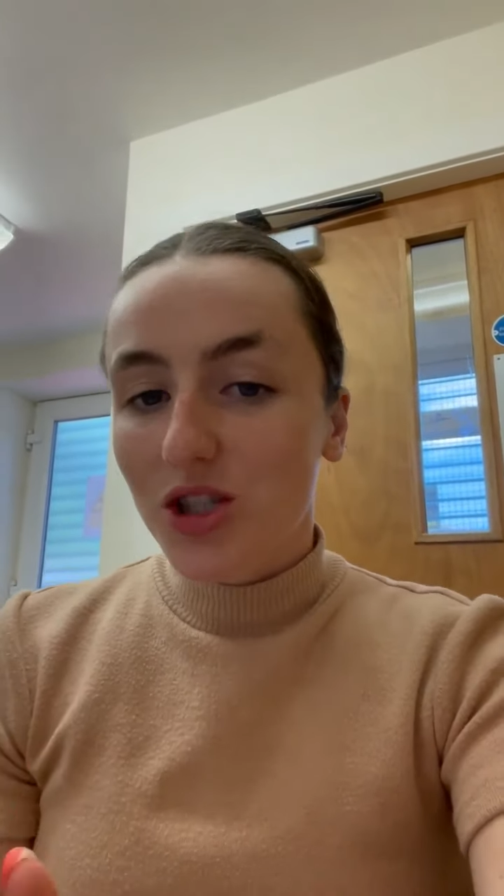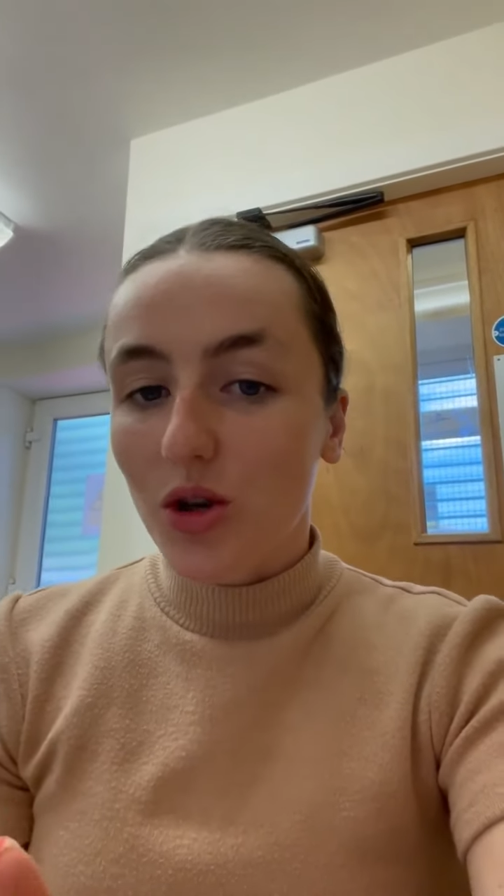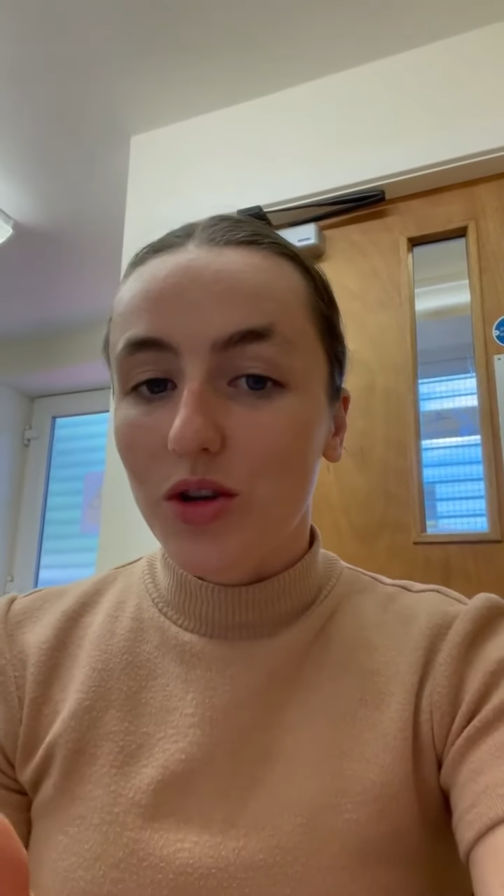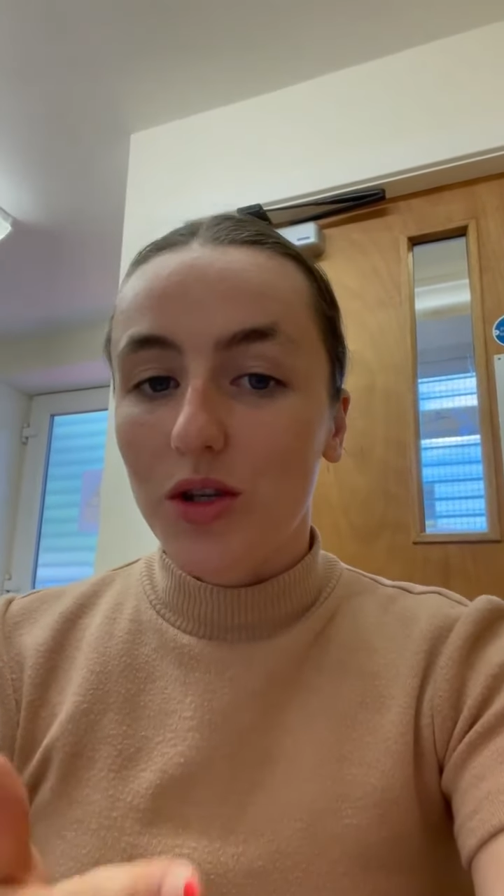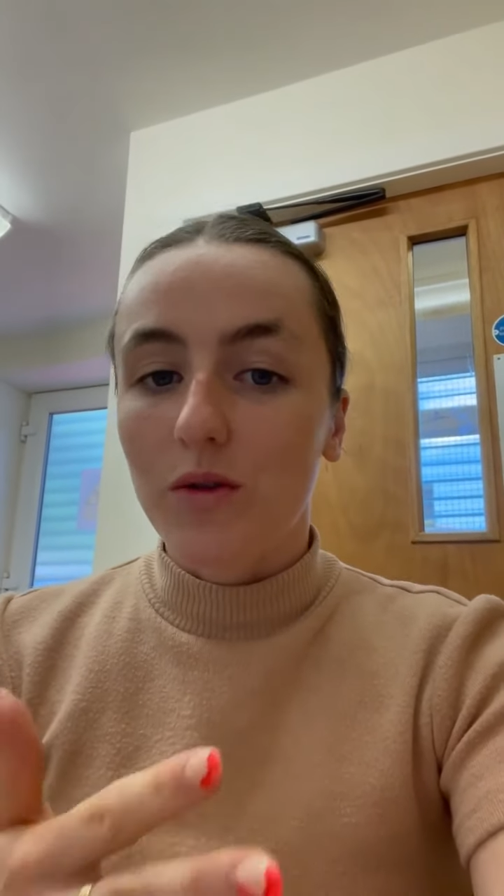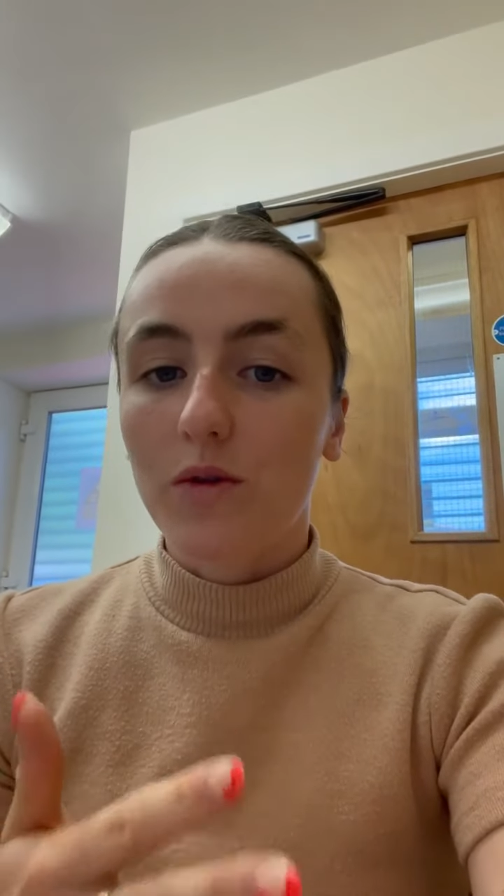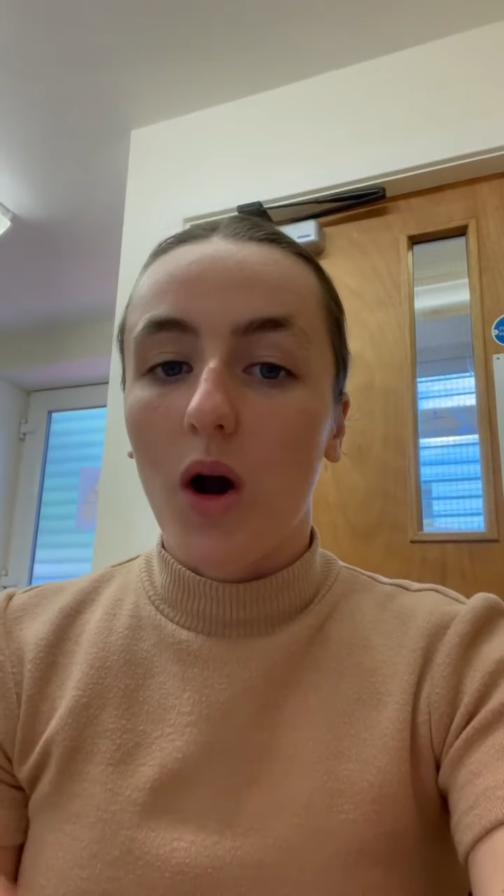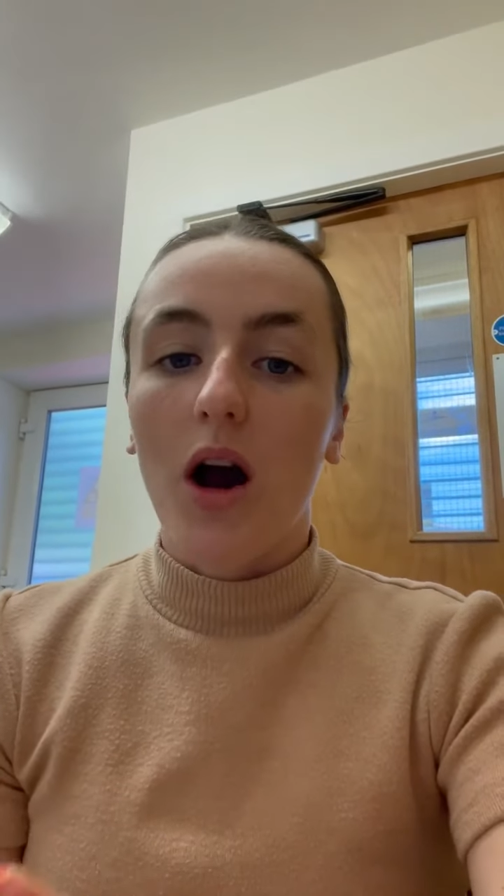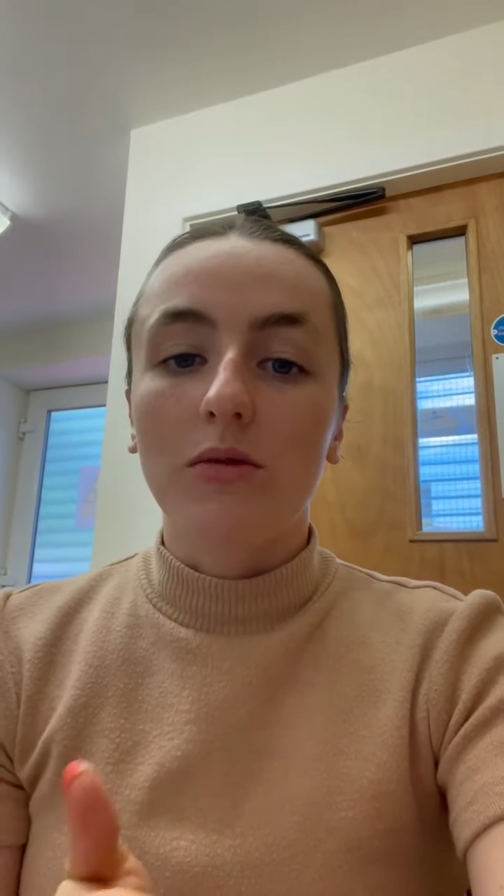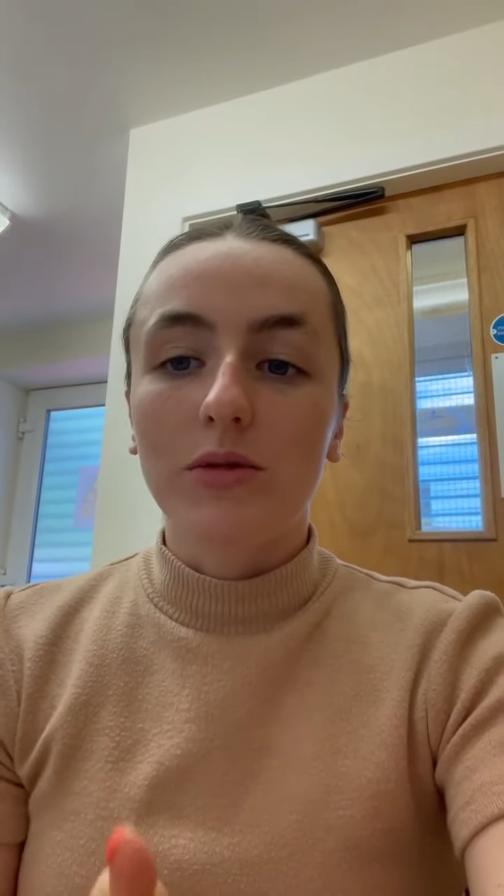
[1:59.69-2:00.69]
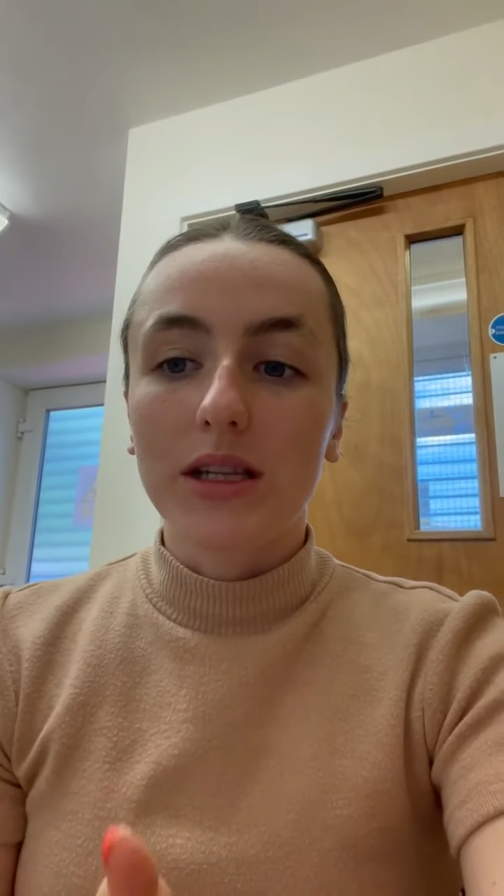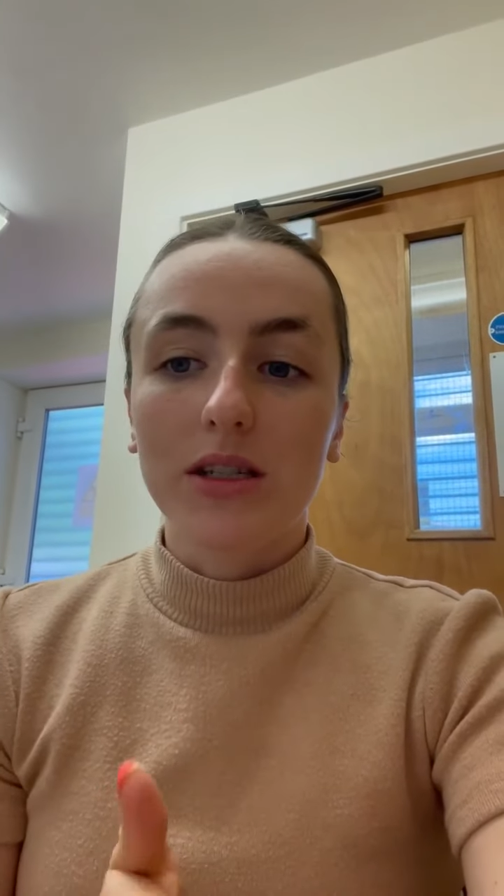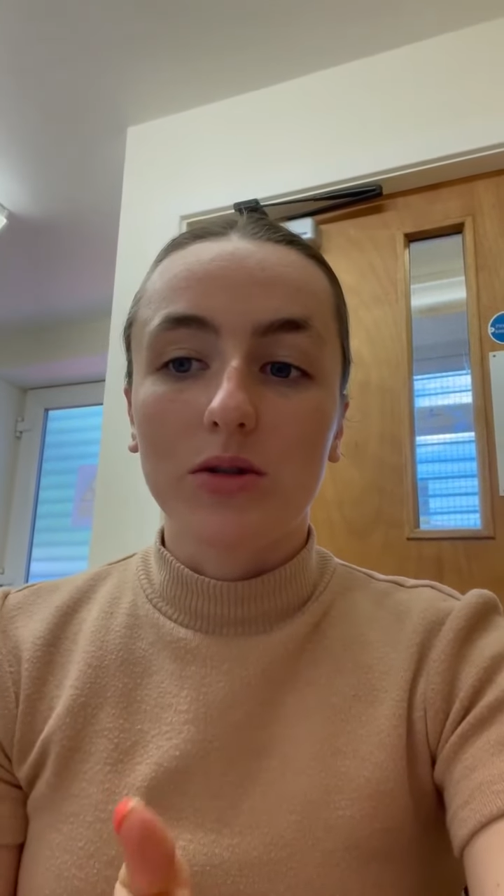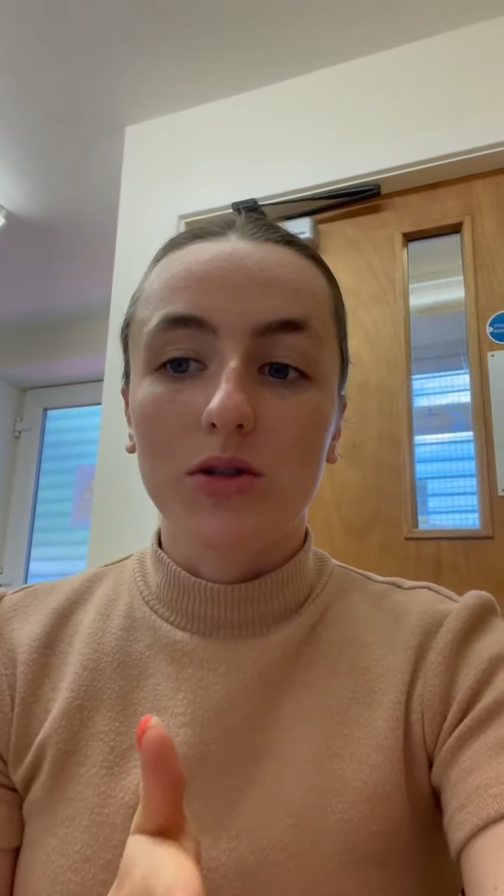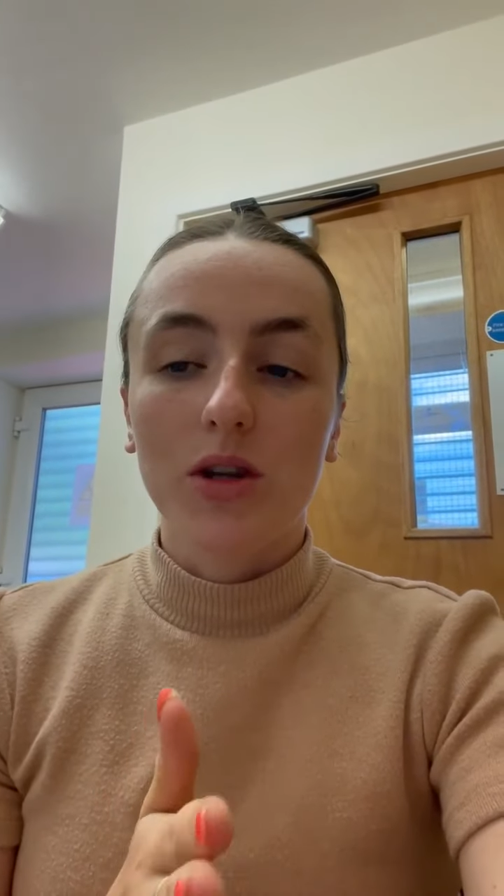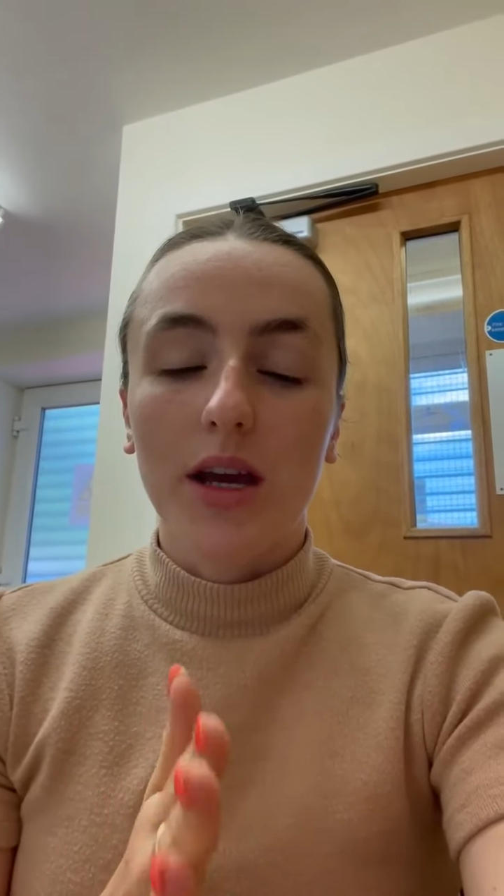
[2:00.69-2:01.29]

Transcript: sure that you've got a really good